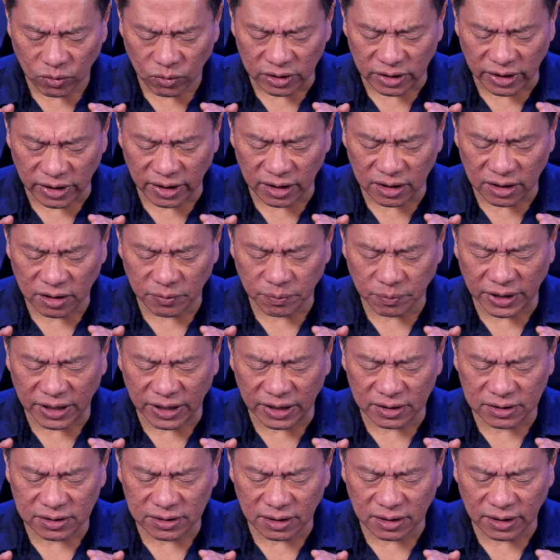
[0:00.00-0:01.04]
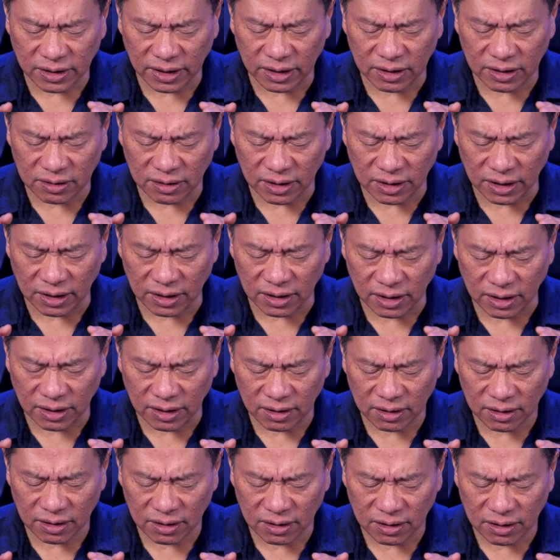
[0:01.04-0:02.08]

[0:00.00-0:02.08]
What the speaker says: with inner peace and inner healing.